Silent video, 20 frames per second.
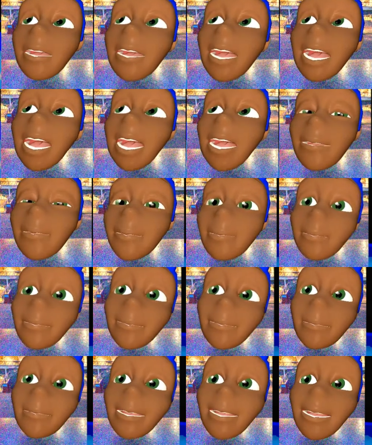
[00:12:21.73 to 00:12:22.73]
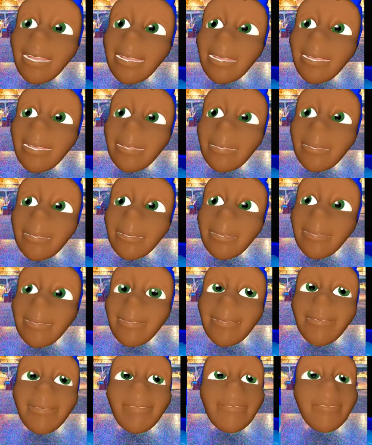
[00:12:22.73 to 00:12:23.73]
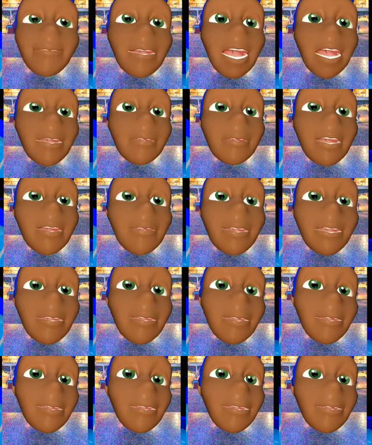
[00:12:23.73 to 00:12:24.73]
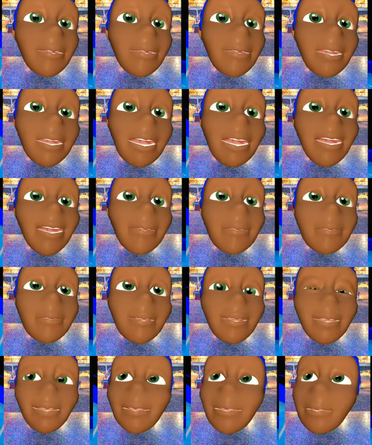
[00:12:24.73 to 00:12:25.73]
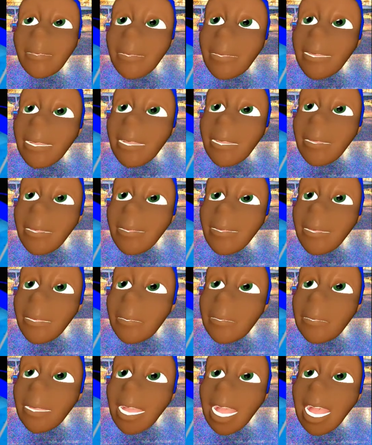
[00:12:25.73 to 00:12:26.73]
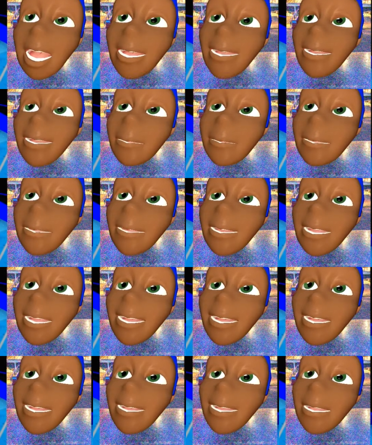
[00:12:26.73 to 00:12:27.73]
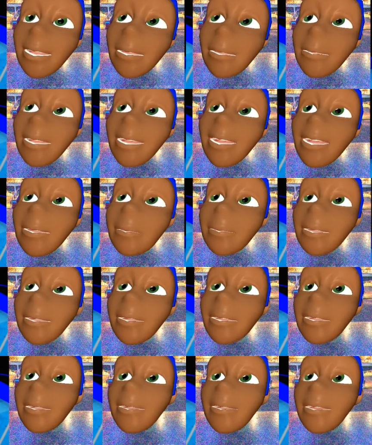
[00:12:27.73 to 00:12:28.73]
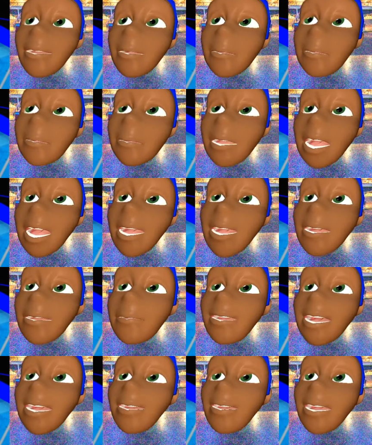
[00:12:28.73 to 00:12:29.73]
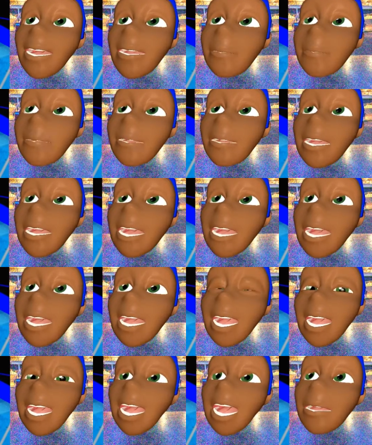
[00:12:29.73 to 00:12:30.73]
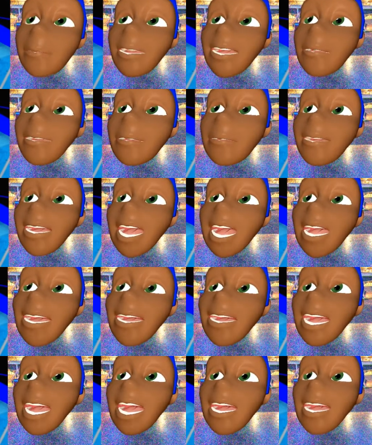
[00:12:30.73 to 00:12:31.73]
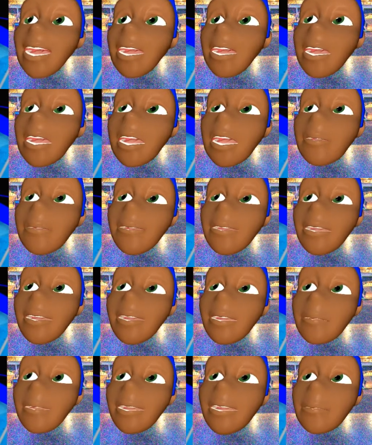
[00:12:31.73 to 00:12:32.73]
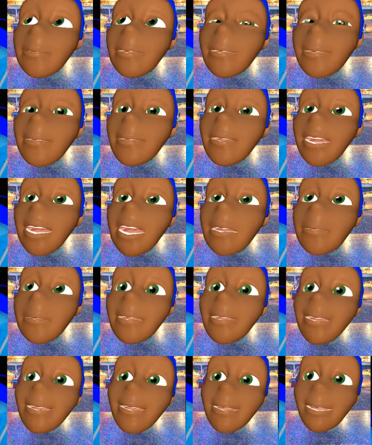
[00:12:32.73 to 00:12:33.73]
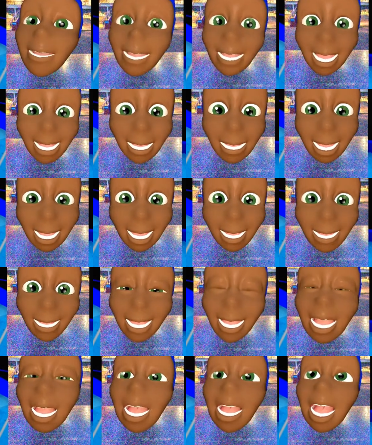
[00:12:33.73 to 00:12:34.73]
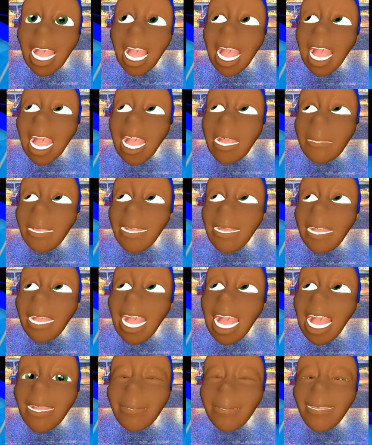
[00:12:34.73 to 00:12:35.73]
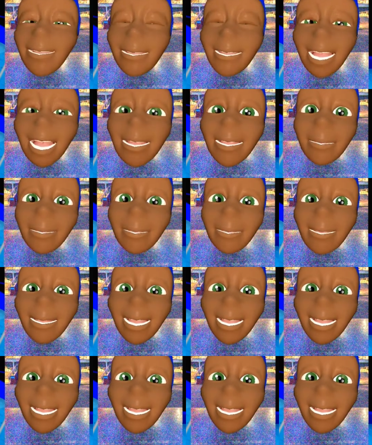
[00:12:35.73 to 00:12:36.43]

and 3. And what we're going to do is move those back to where they should go. Let's just put those to the back of that table. I believe I even had it hanging off a little bit, but for now we'll just do it like that. After that, we